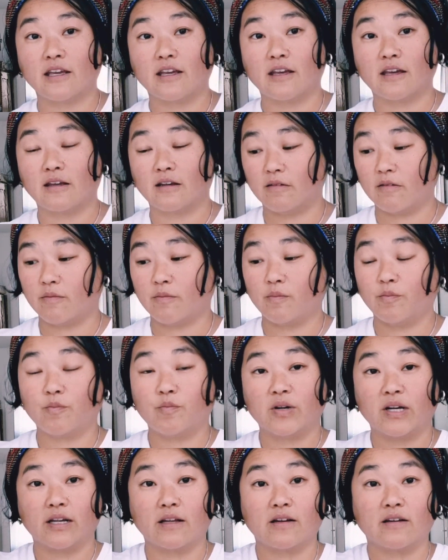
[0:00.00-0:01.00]

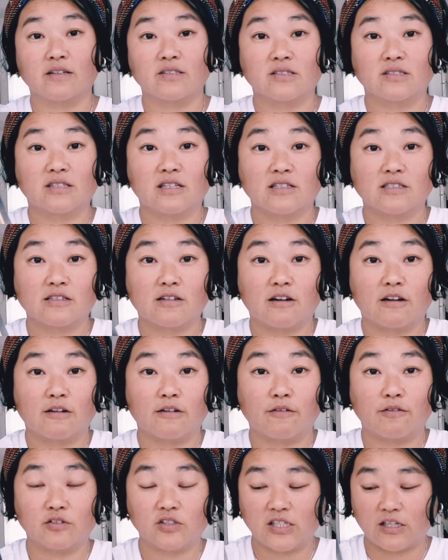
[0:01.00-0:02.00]
and bring us this
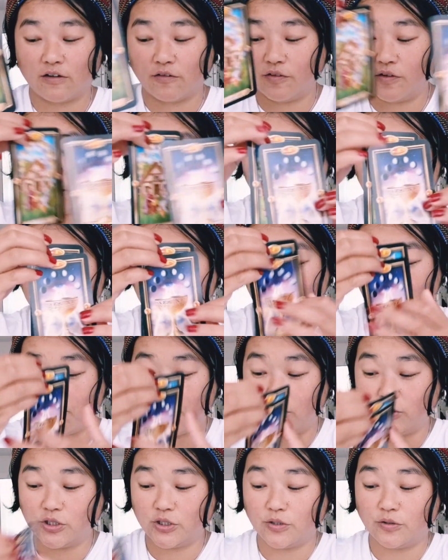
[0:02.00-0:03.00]
kind of 10 of Cups
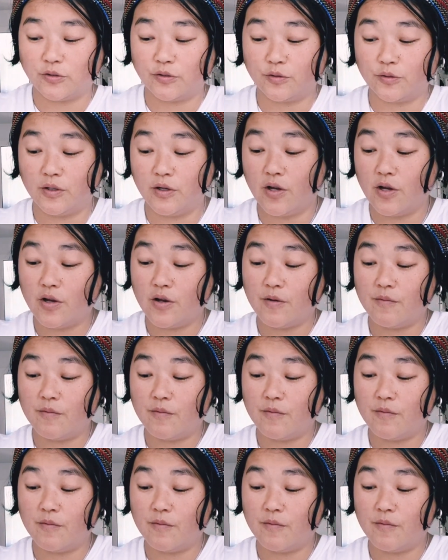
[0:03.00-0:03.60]
emotional